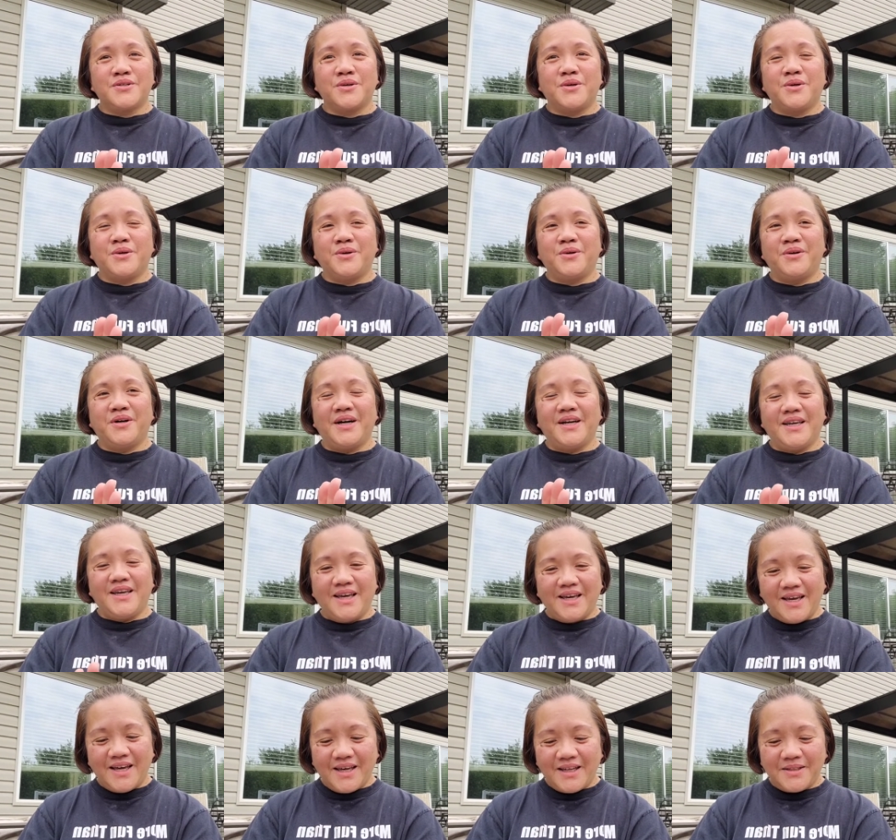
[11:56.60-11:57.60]
so
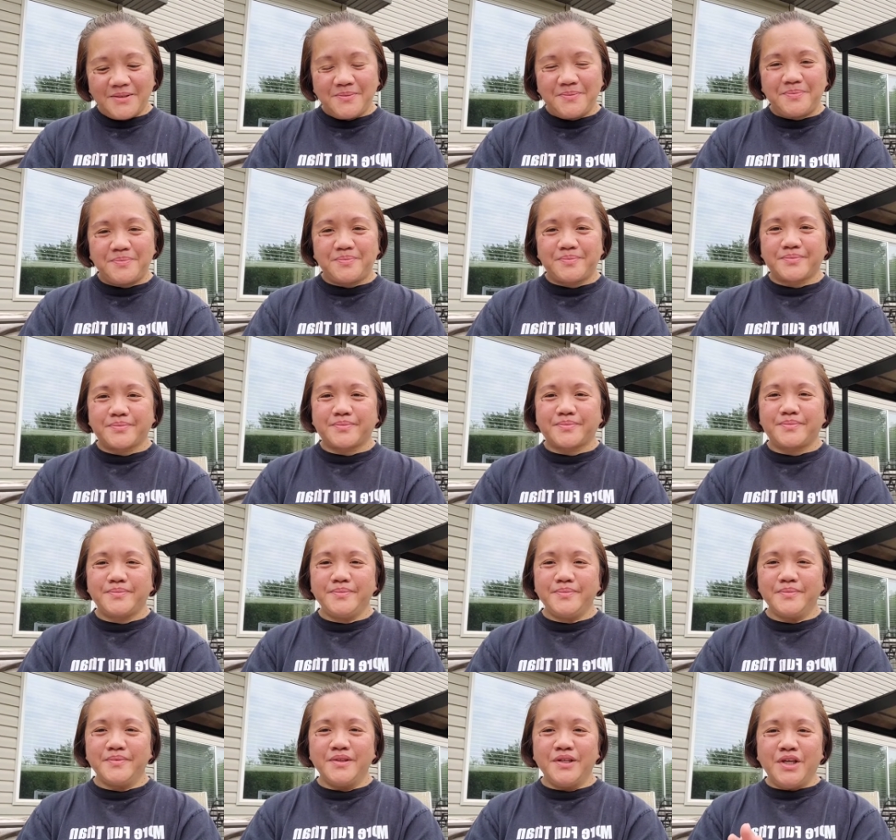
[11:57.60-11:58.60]
again,
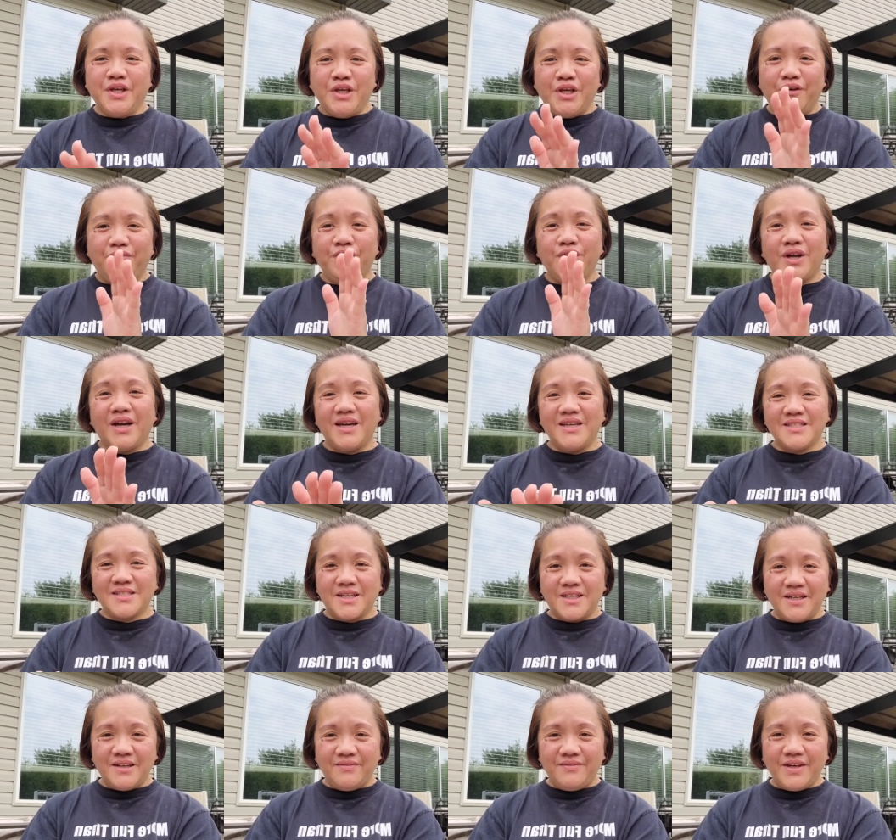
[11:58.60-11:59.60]
if you
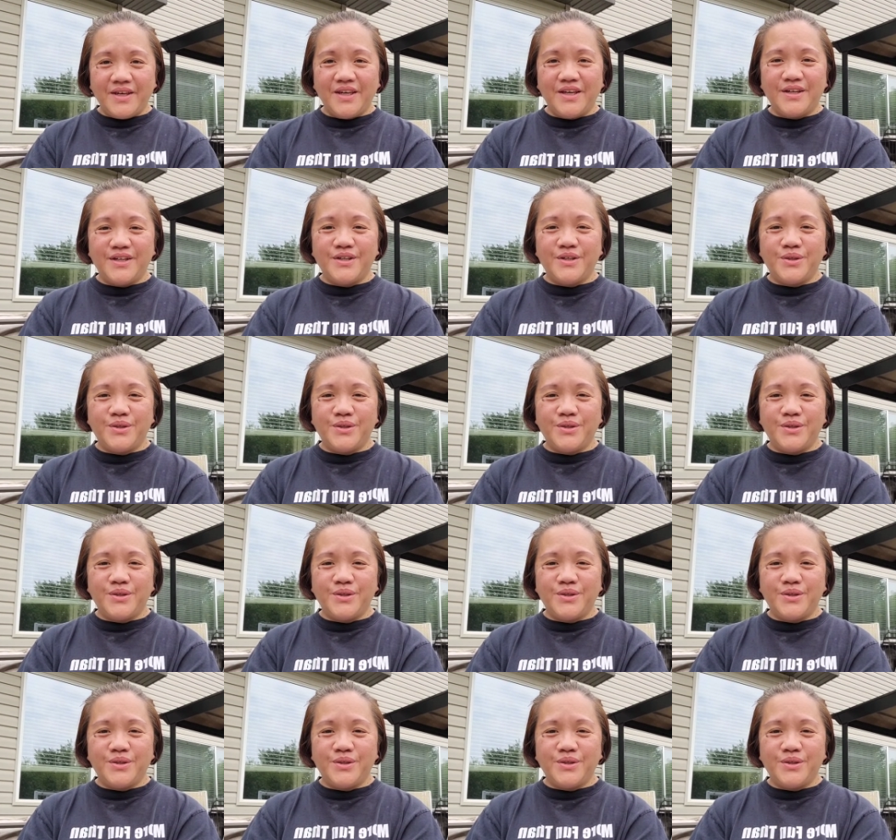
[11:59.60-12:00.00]
guys are living